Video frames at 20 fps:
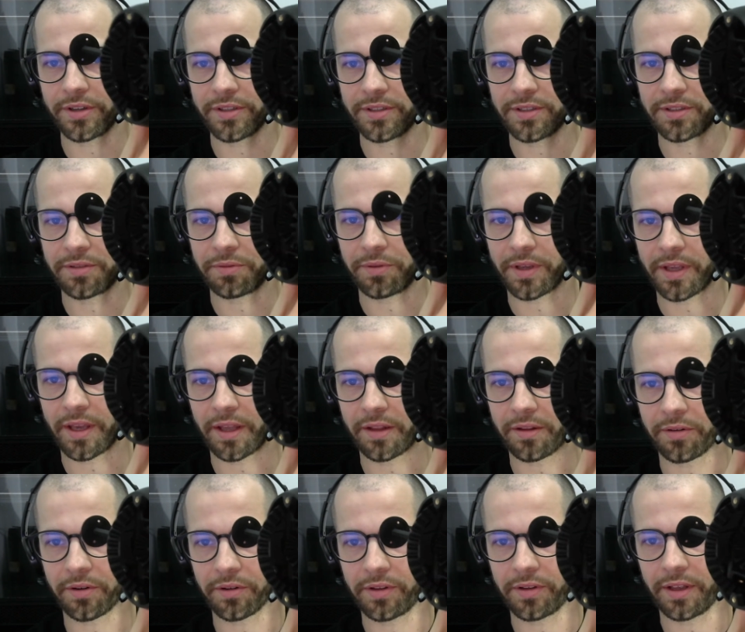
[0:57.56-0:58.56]
course we
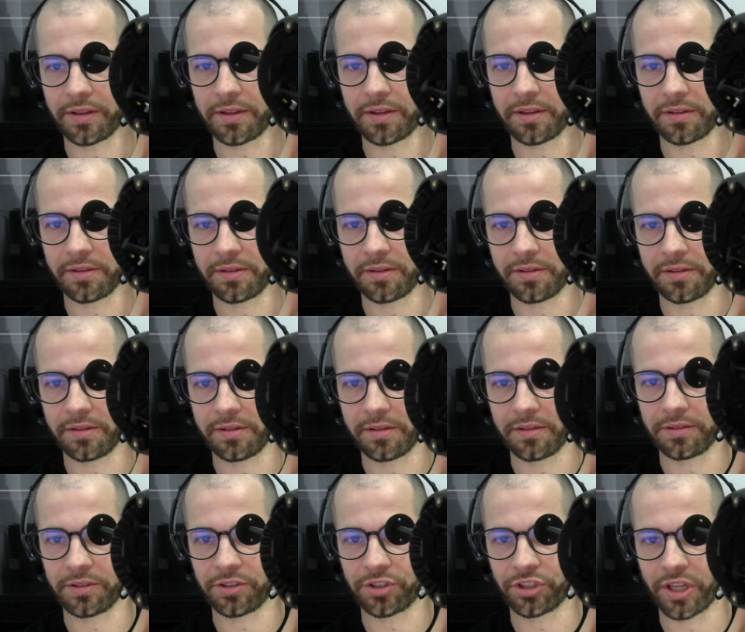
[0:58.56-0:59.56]
can rotate the
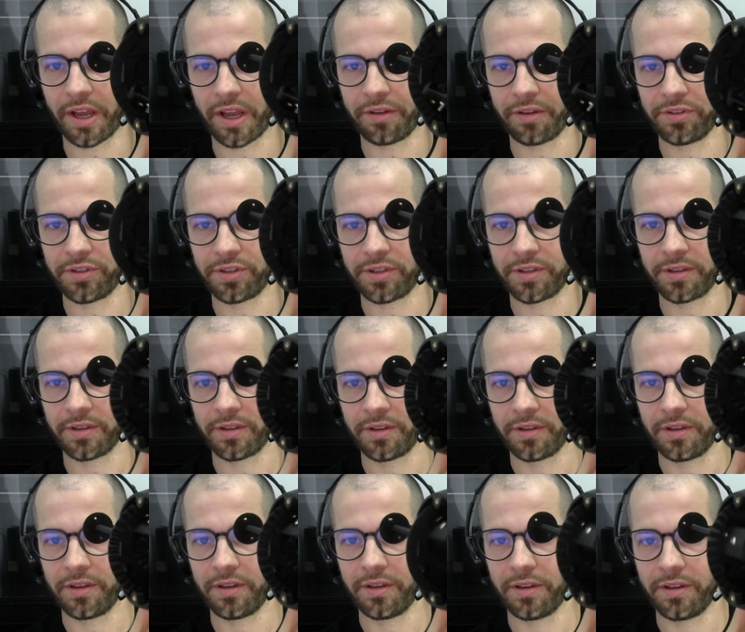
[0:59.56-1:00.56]
shaft,
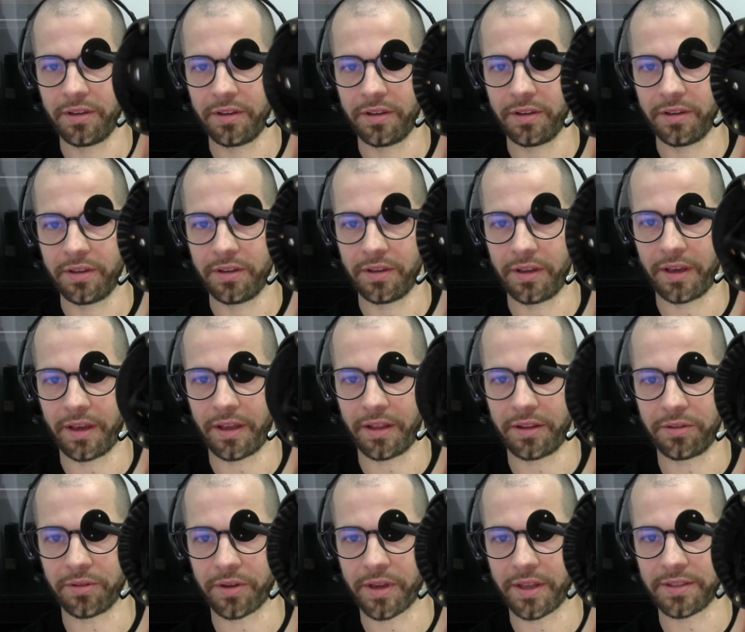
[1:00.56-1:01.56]

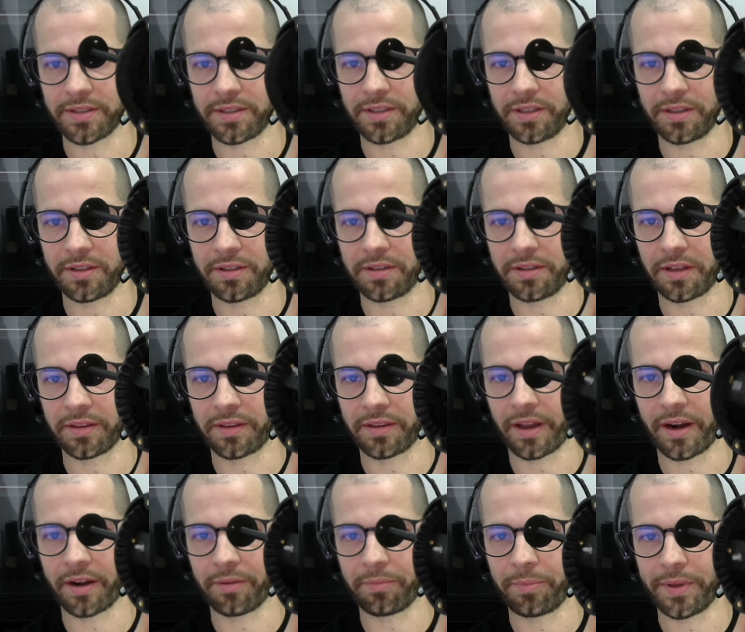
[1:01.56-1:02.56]
and you can see the
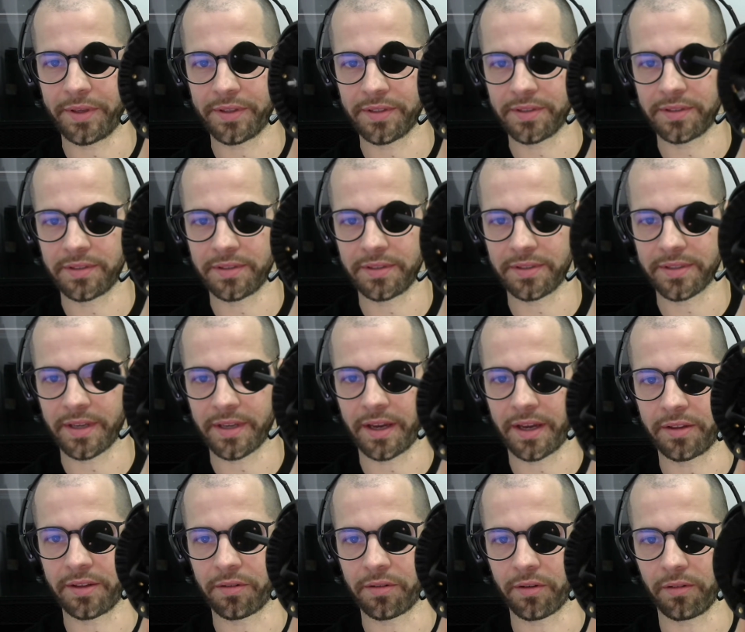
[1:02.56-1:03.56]
entire piece
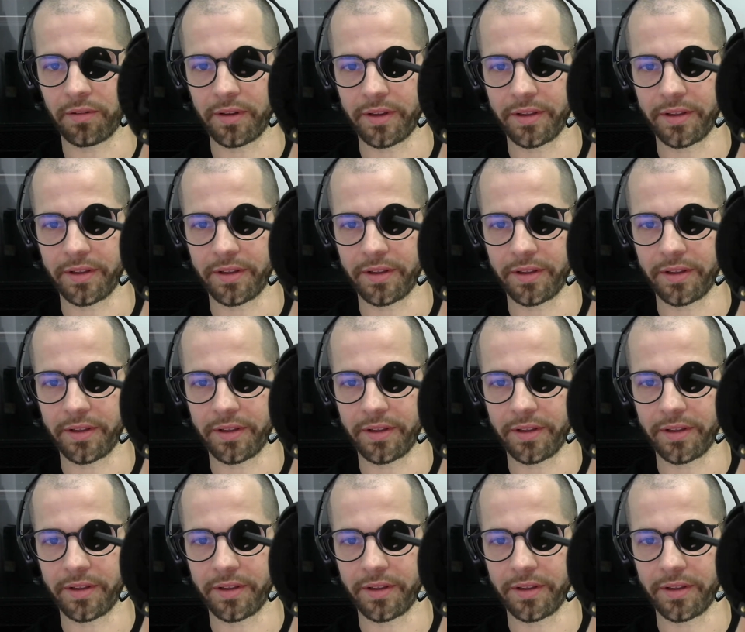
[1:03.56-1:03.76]
inside the